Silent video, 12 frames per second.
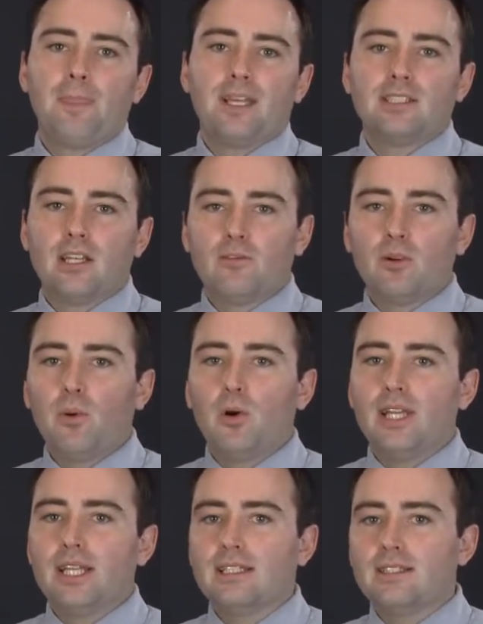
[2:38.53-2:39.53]
Instead of
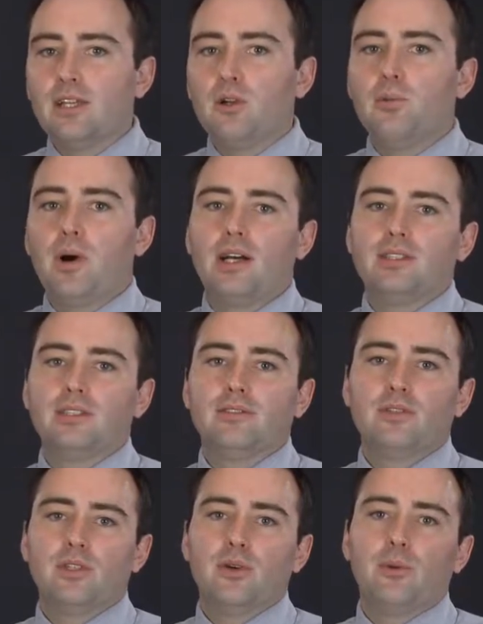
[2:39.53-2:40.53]
reporting a single
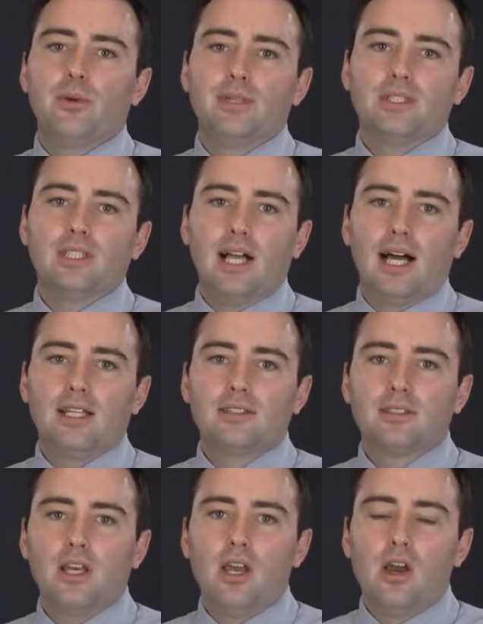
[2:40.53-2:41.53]
positive for the opioids
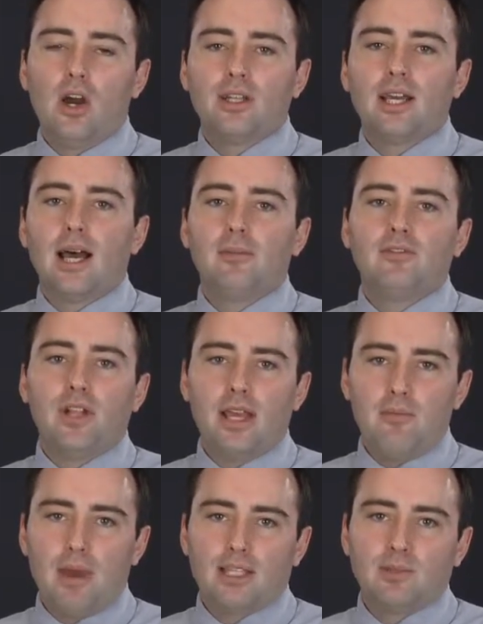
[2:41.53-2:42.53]
class, our
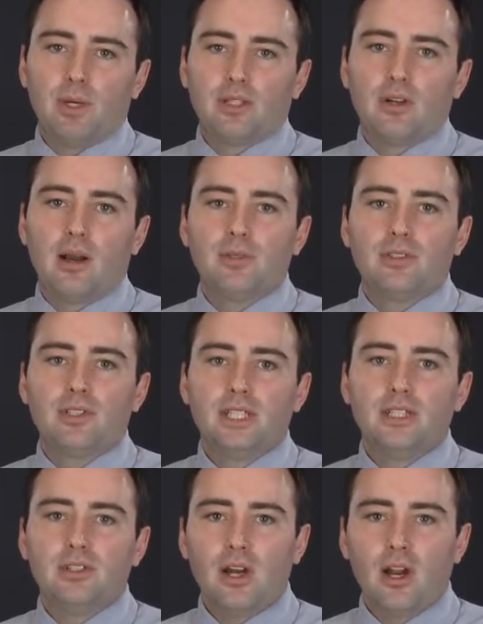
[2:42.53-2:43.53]
time-of-flight mass
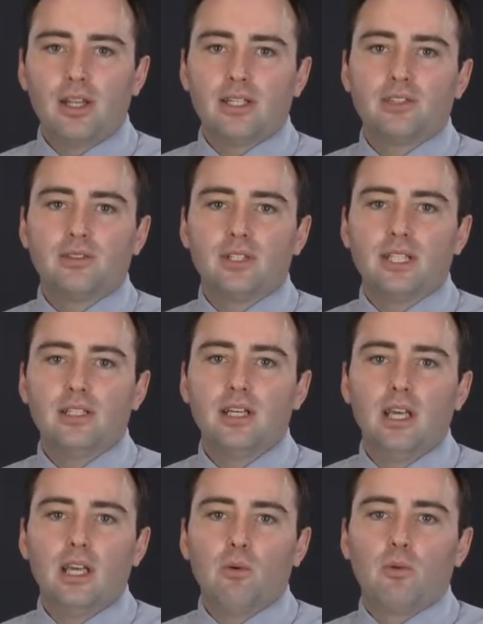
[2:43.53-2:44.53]
spectrometry targeted screen
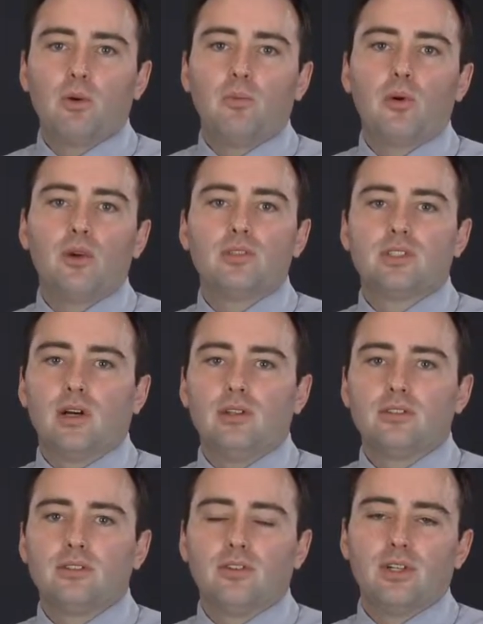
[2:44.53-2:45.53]
will report
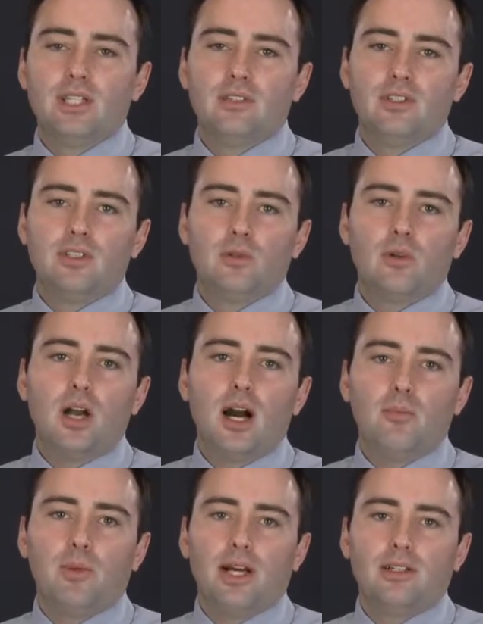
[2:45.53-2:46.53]
results for individual
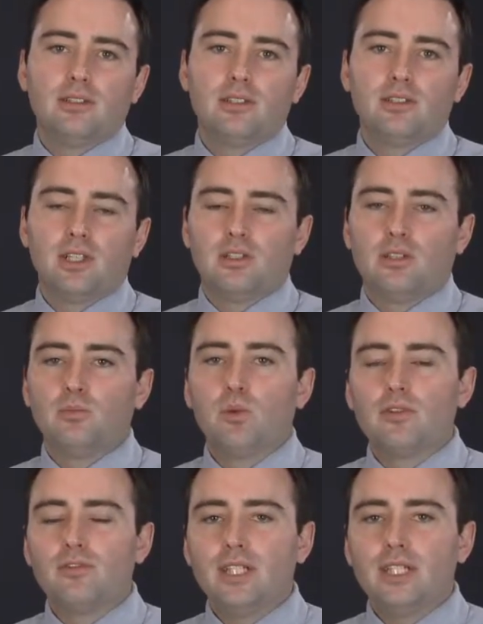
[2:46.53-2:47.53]
compounds such as
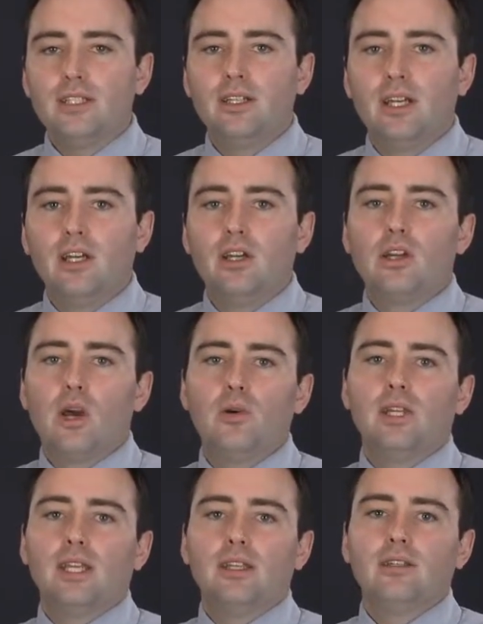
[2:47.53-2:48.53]
morphine,
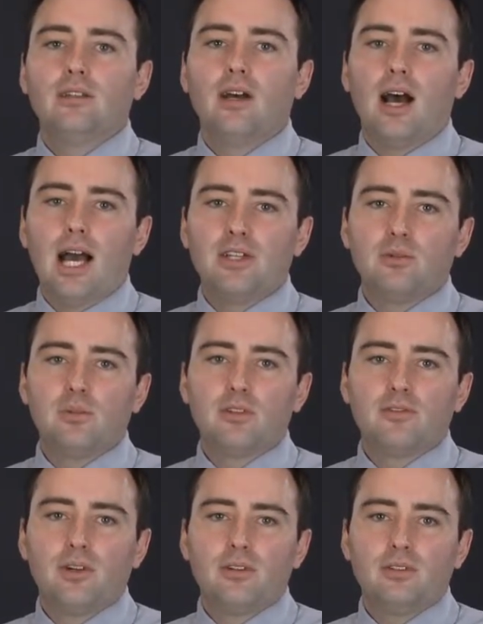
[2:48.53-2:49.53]
codeine,
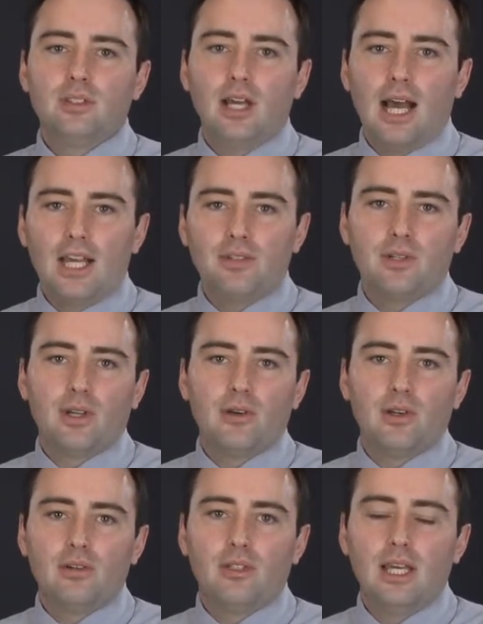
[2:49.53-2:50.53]
hydromorphone,
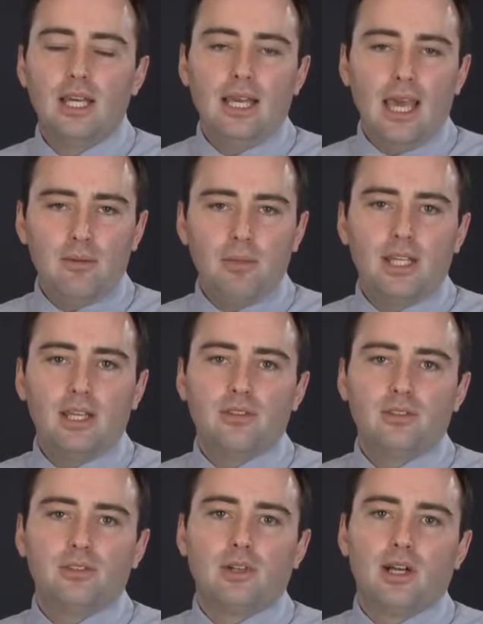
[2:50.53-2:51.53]
hydrocodone, and many
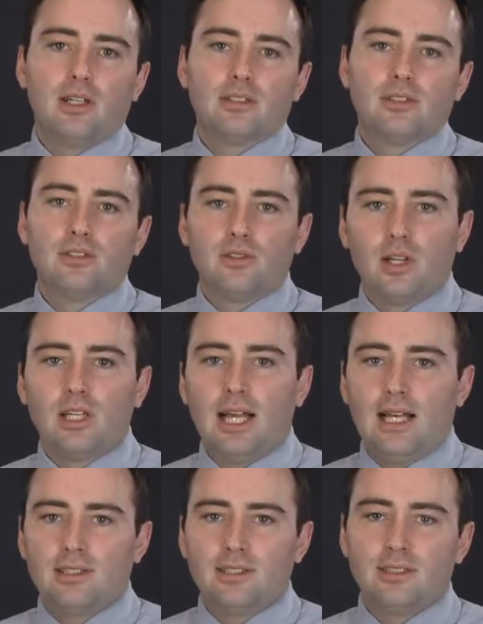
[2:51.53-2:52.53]
other drugs, drug
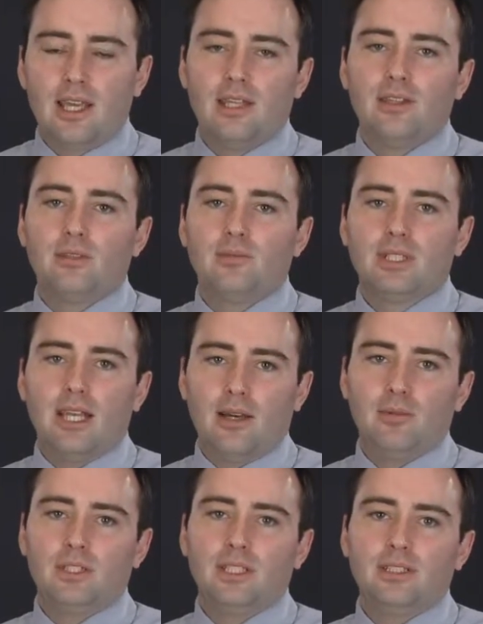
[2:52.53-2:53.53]
classes, and their
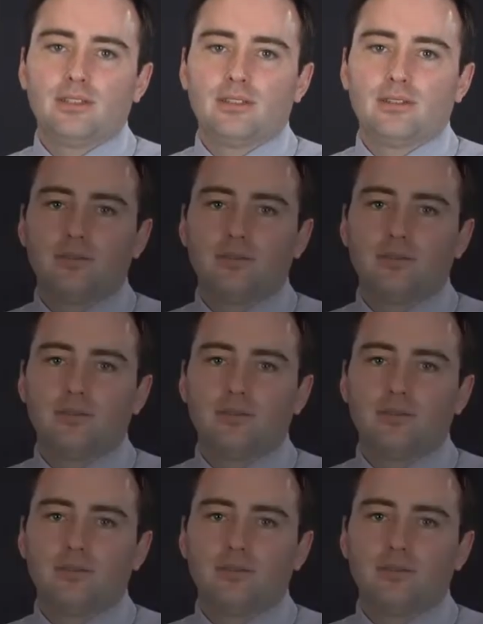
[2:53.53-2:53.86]
metabolites.